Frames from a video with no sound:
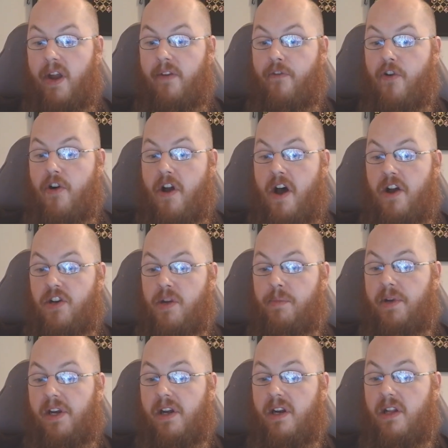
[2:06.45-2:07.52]
If you're not
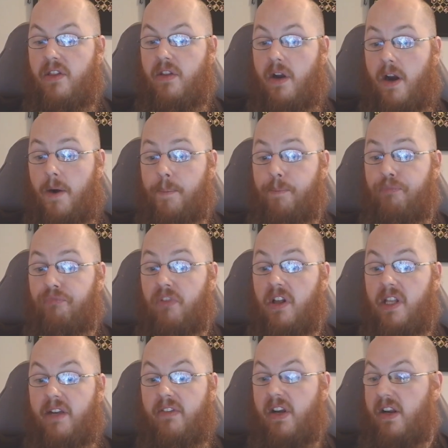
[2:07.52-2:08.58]
dipping it in there,
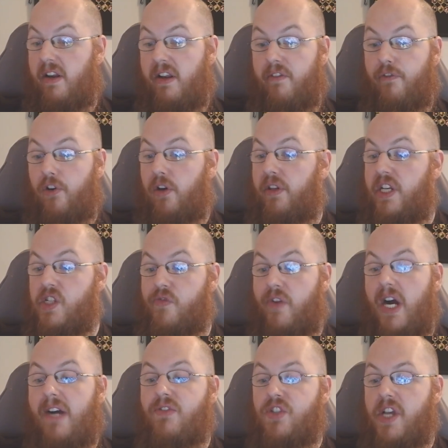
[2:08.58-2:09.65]
leaving it in for at least
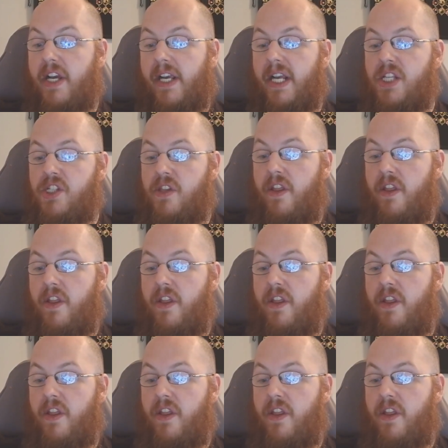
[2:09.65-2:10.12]
5 seconds,